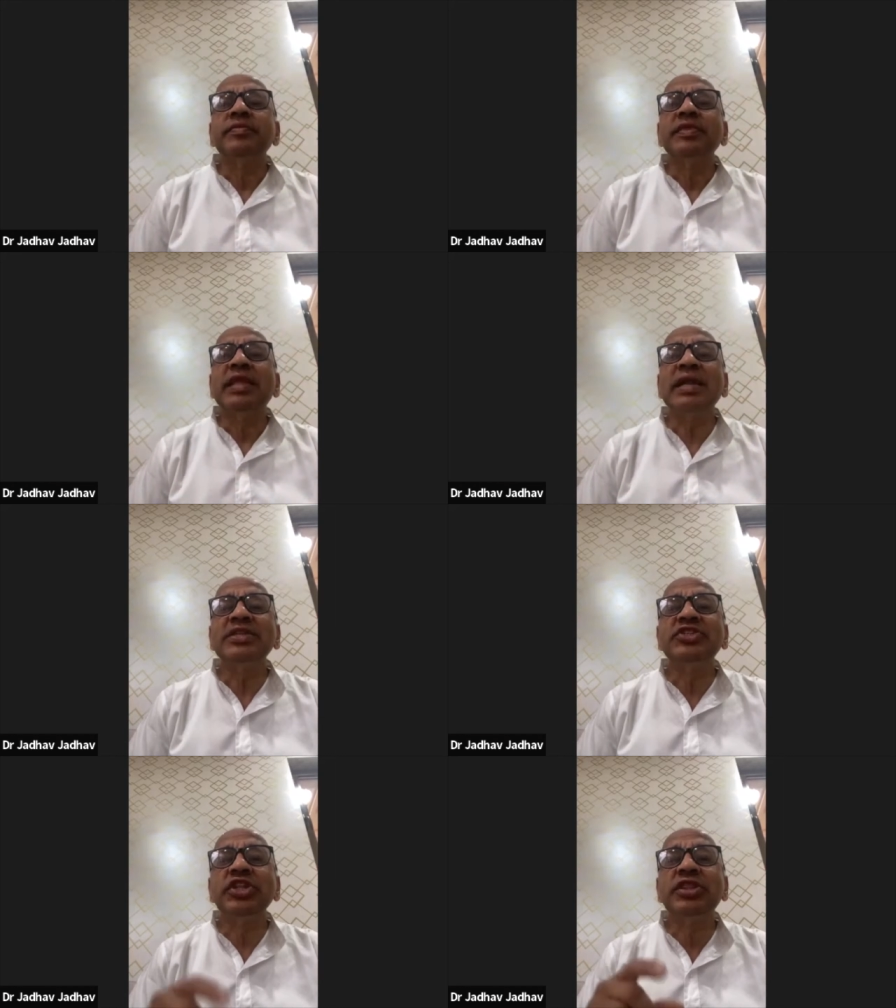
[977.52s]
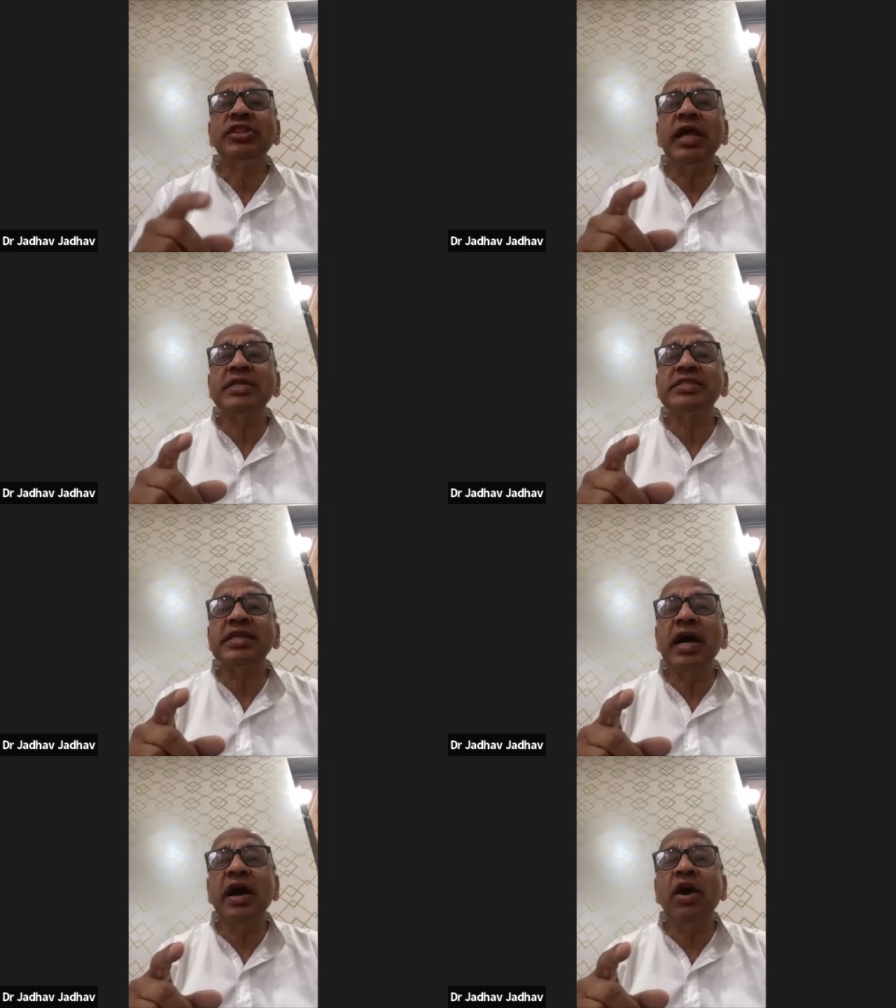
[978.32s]
That
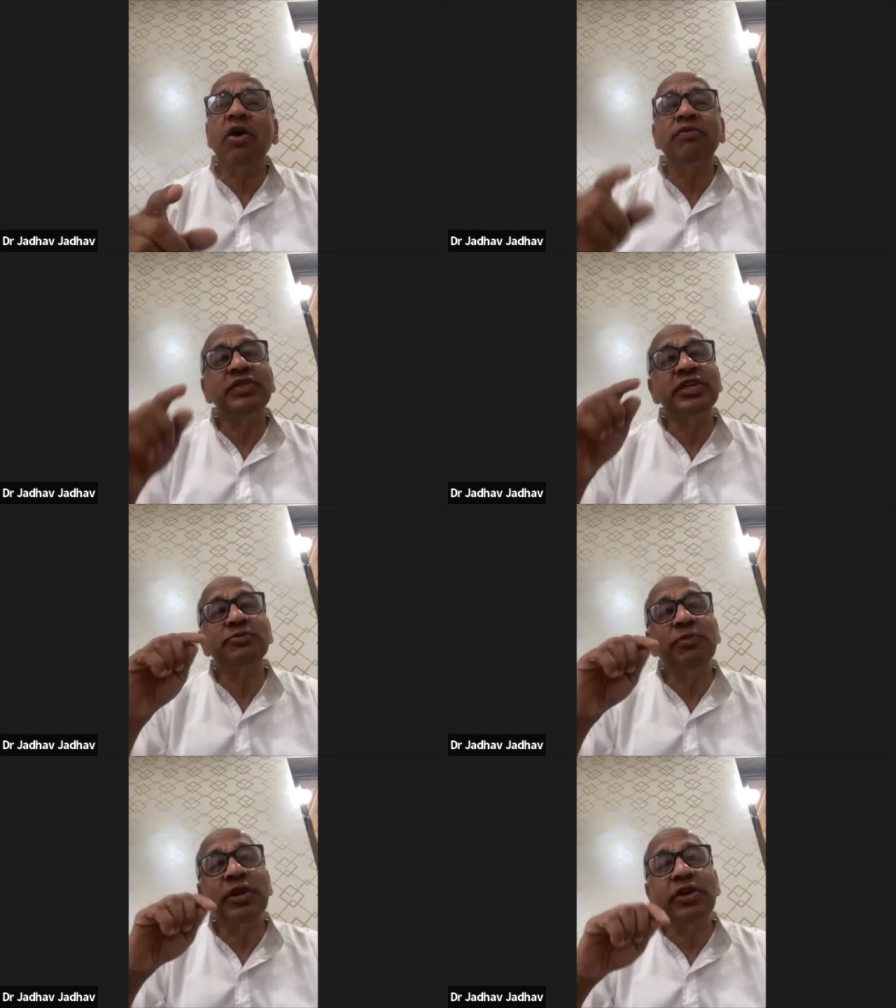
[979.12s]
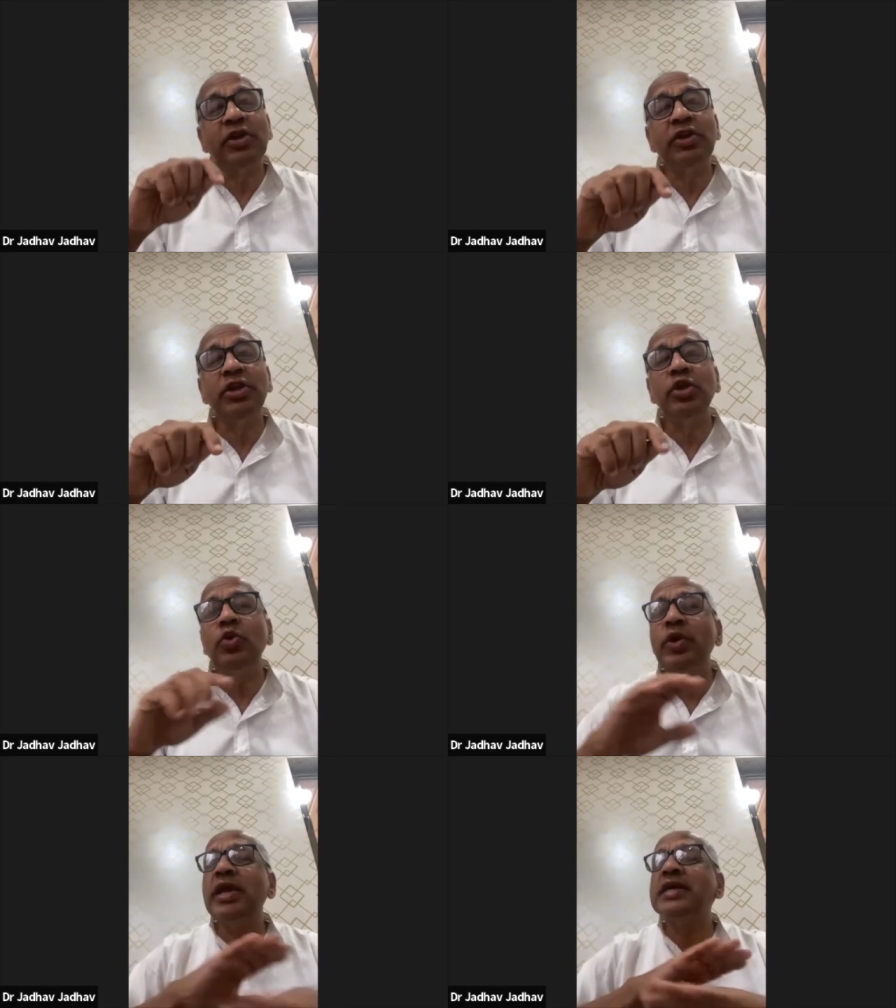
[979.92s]
jidnasa of this particular
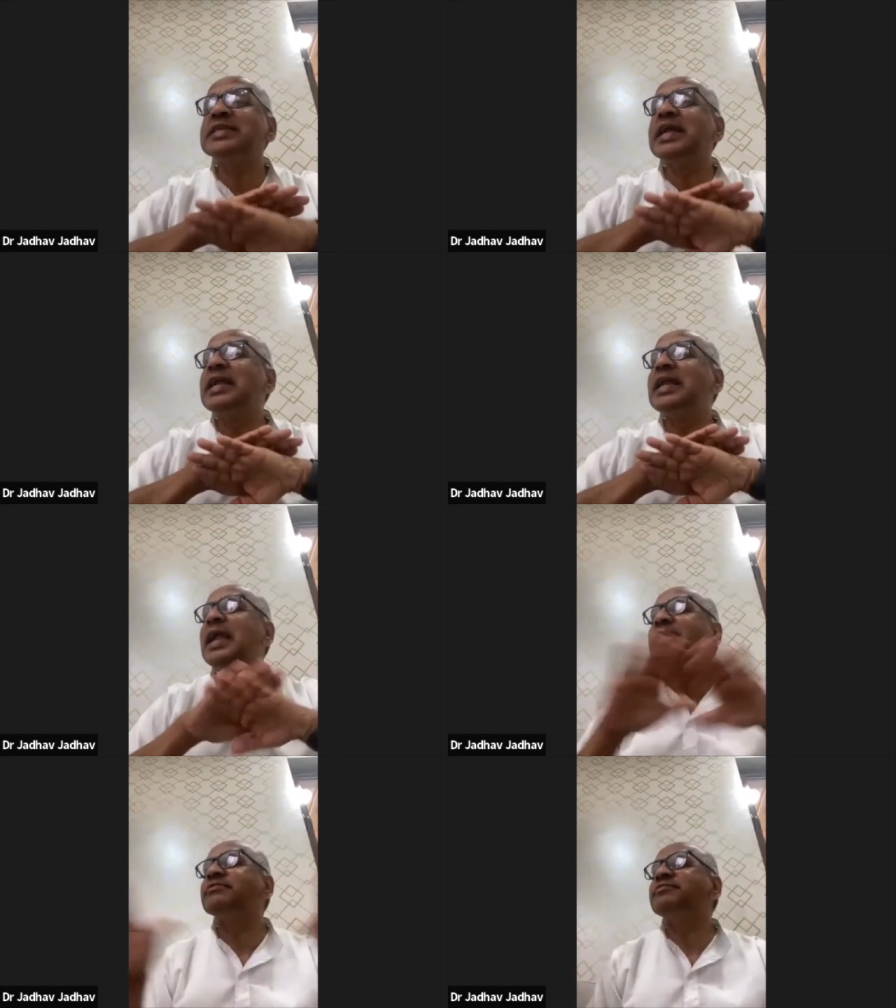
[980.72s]
yogi has ended.